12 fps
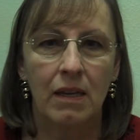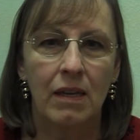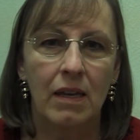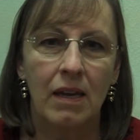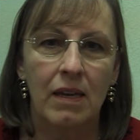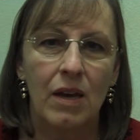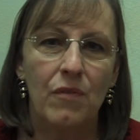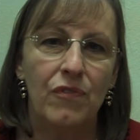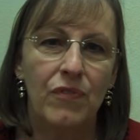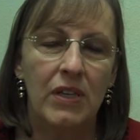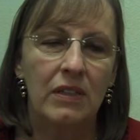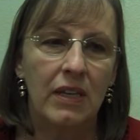I I kept
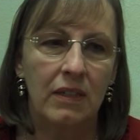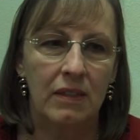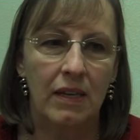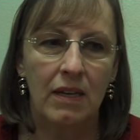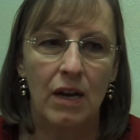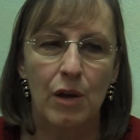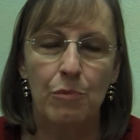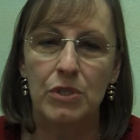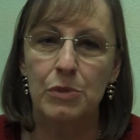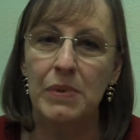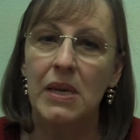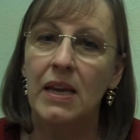feeling like I
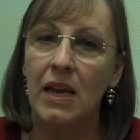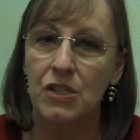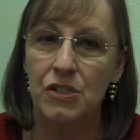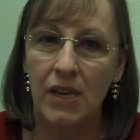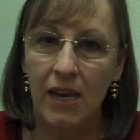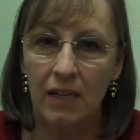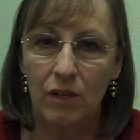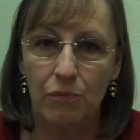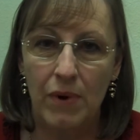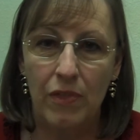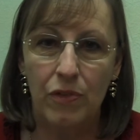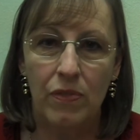was being educated
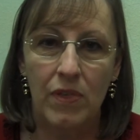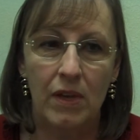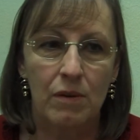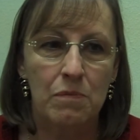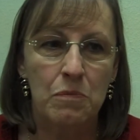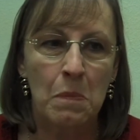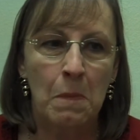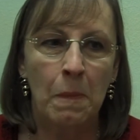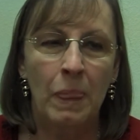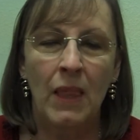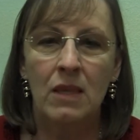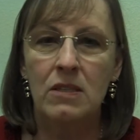rather than
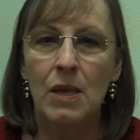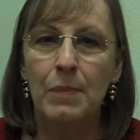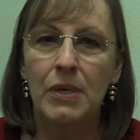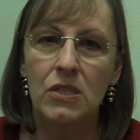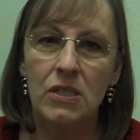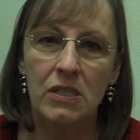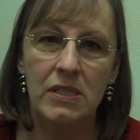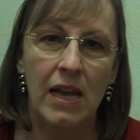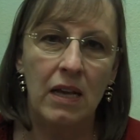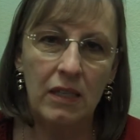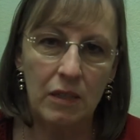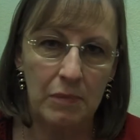somebody just
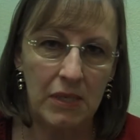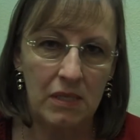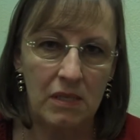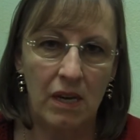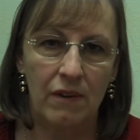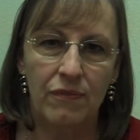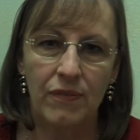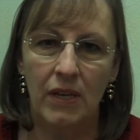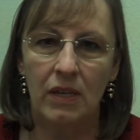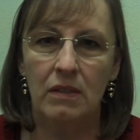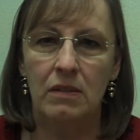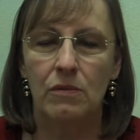telling me stuff
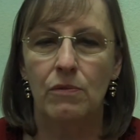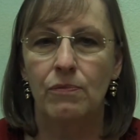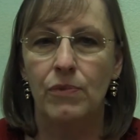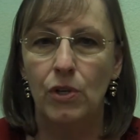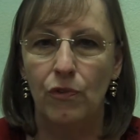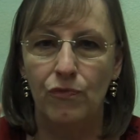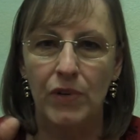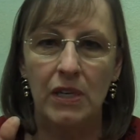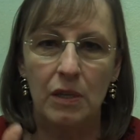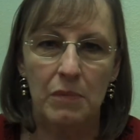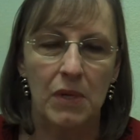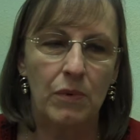and you know
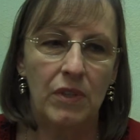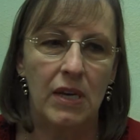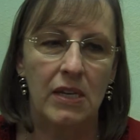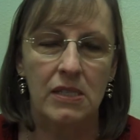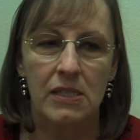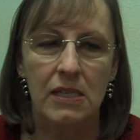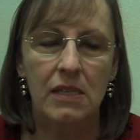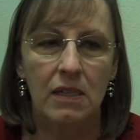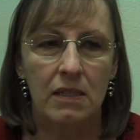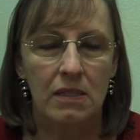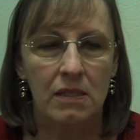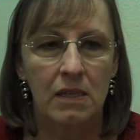feeding me with
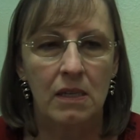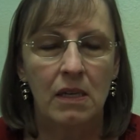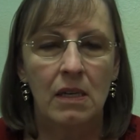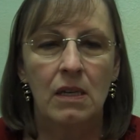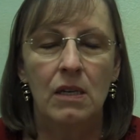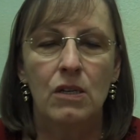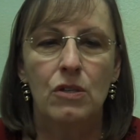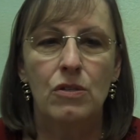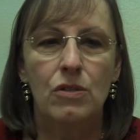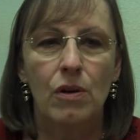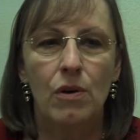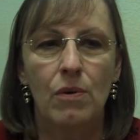ideas.
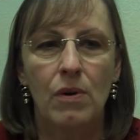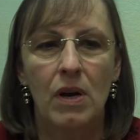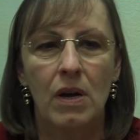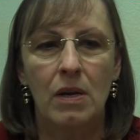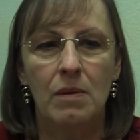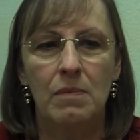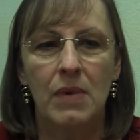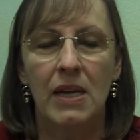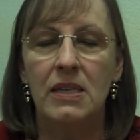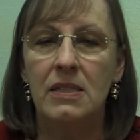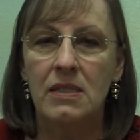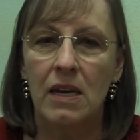So um, I
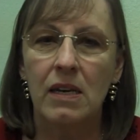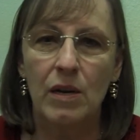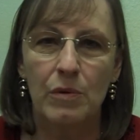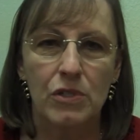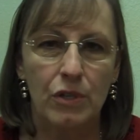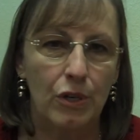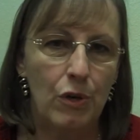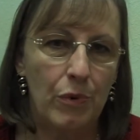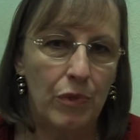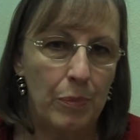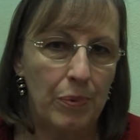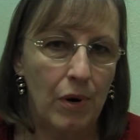decided I was going to go
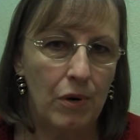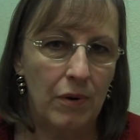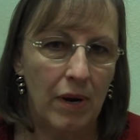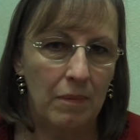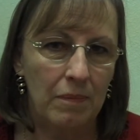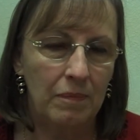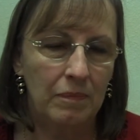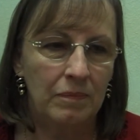with the program,